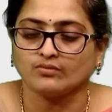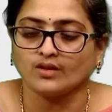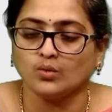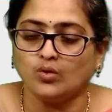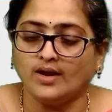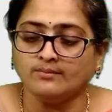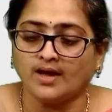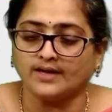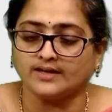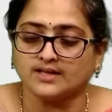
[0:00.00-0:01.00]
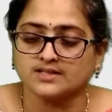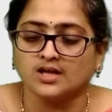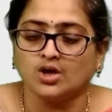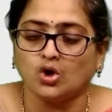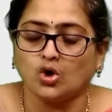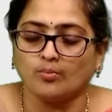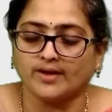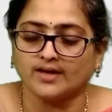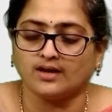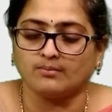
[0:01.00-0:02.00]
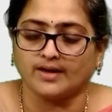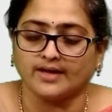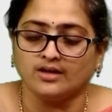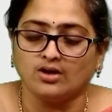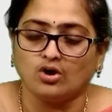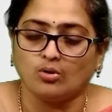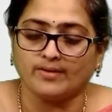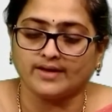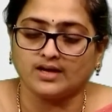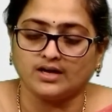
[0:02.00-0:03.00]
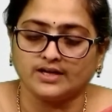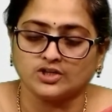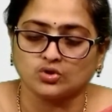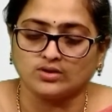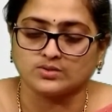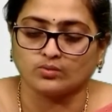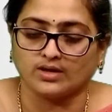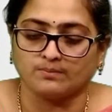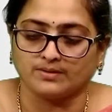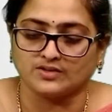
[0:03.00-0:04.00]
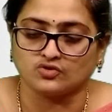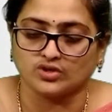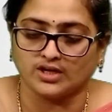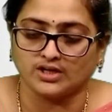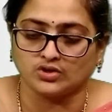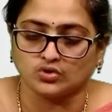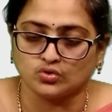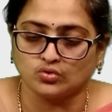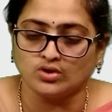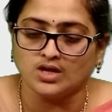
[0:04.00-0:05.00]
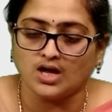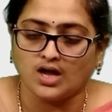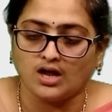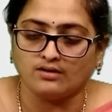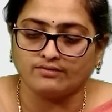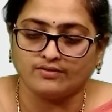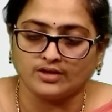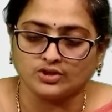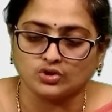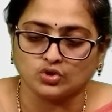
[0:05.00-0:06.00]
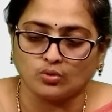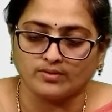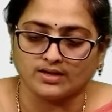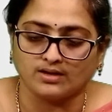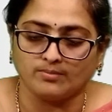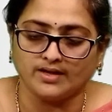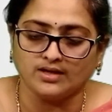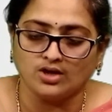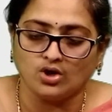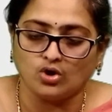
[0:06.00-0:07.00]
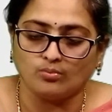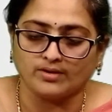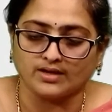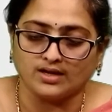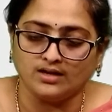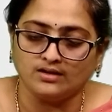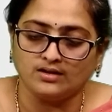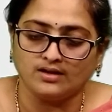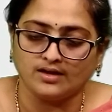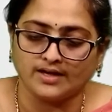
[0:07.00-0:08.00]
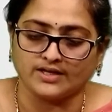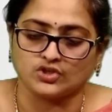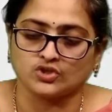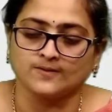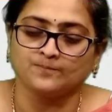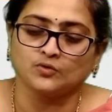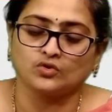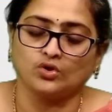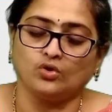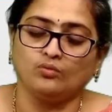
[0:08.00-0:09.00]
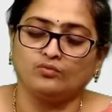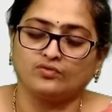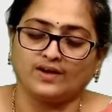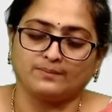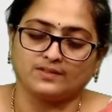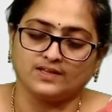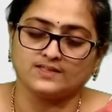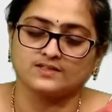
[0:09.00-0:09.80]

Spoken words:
1 minus omega by omega h whole square plus j into alpha into omega by omega h. So from this,